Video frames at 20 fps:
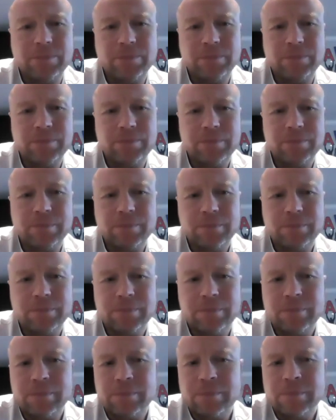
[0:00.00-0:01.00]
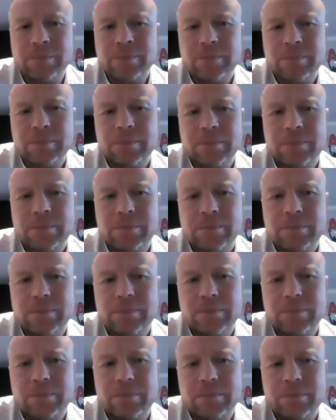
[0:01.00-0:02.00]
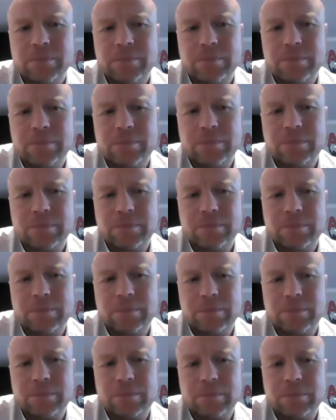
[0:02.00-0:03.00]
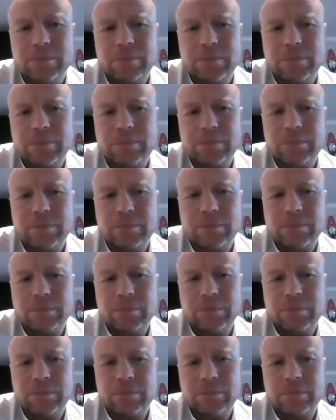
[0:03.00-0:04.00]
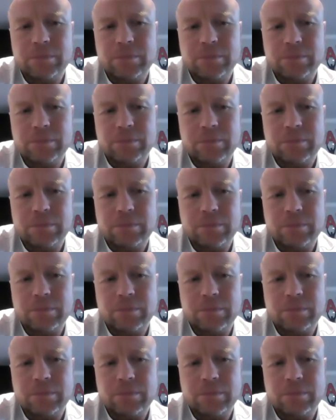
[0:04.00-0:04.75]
(not speaking)